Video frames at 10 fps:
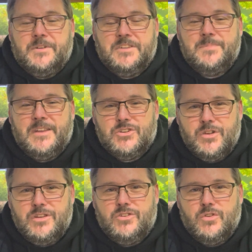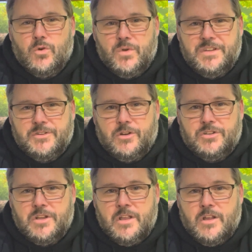But just make sure you do your
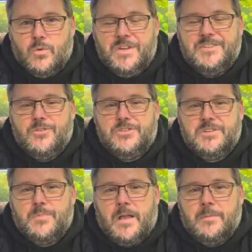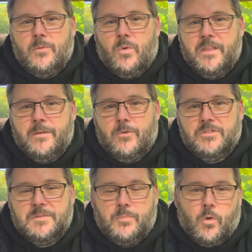research. Research is probably one of the
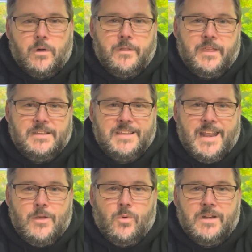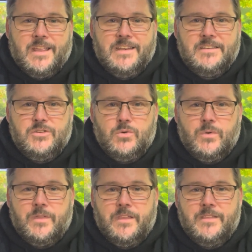most important things anyone can do
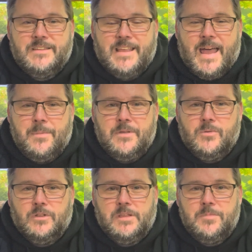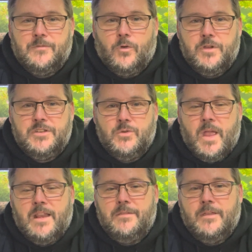within this hobby, really, before you do
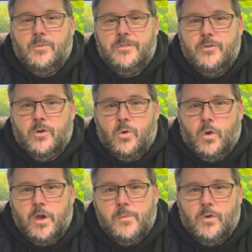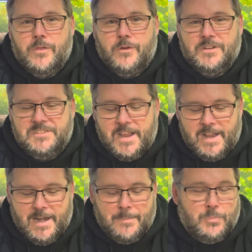anything with your aquarium, whether it's
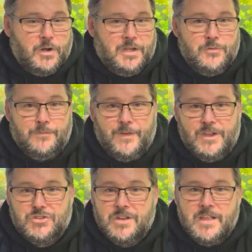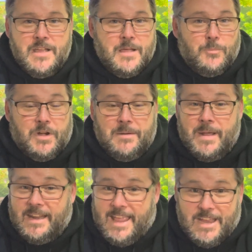setting up, putting new fish, putting
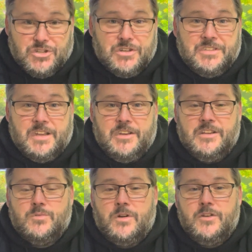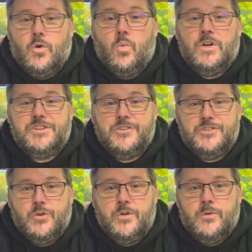medications in. You just want to know what you're
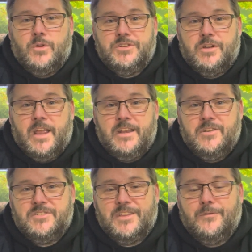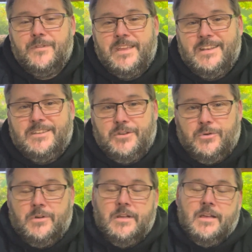doing and what you're getting yourself
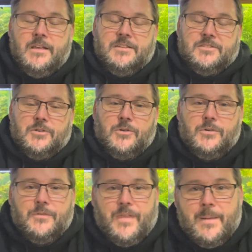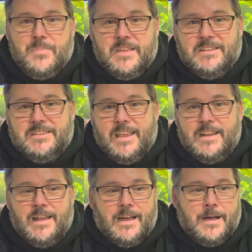into. So that being
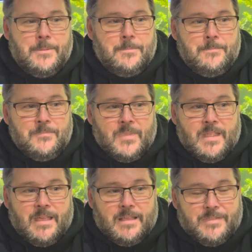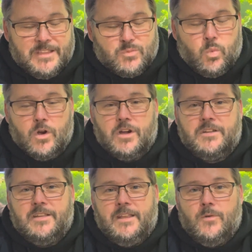said, this
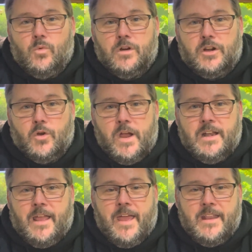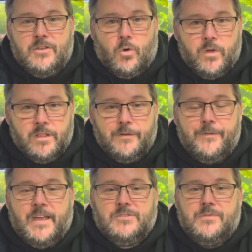worked. It worked great. I had no ill
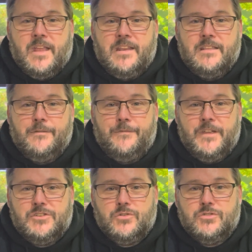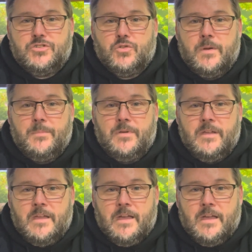effects with any of the fish or shrimp.